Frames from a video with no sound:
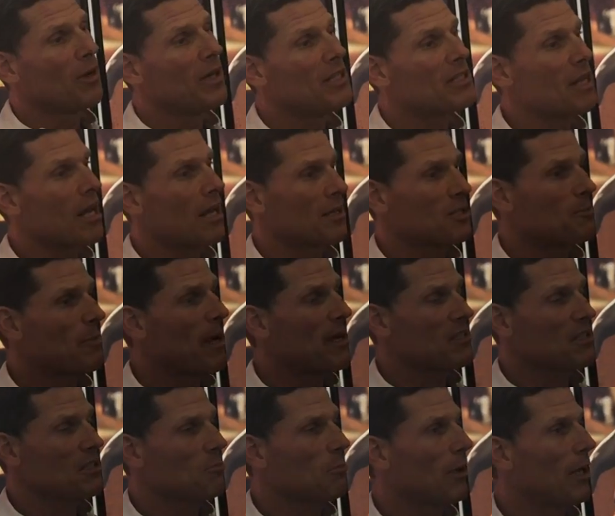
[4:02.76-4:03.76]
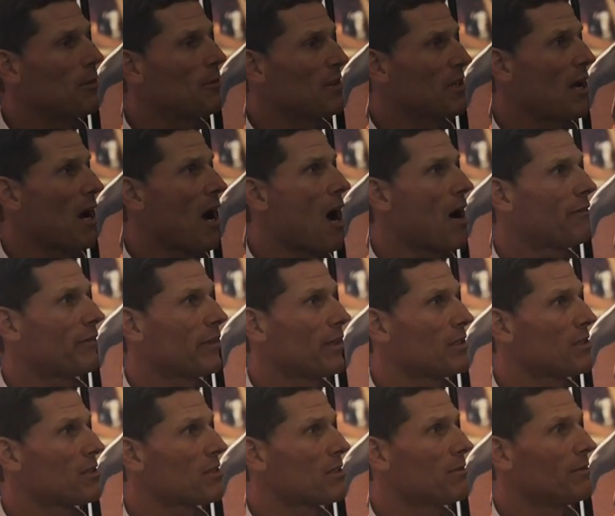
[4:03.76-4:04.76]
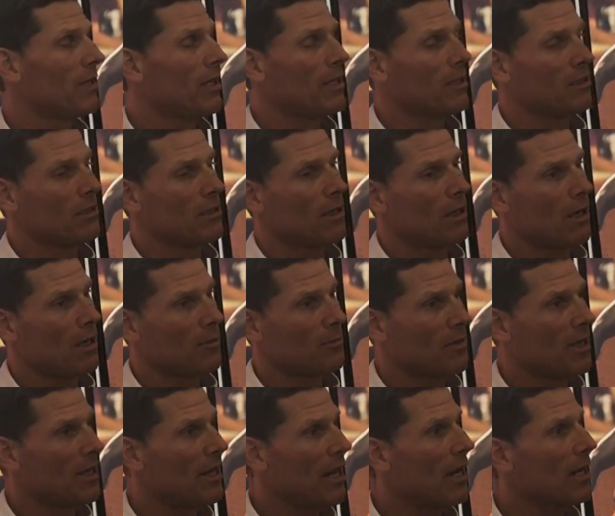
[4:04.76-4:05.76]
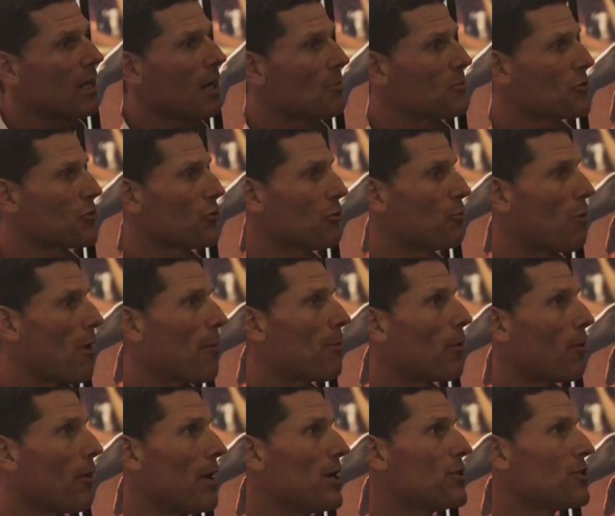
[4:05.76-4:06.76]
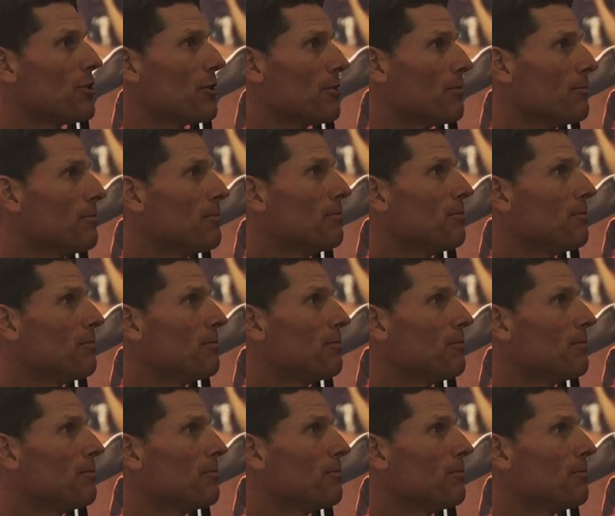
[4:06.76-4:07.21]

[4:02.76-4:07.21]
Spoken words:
when he's at his best, he's playing with confidence, and that comes through preparation.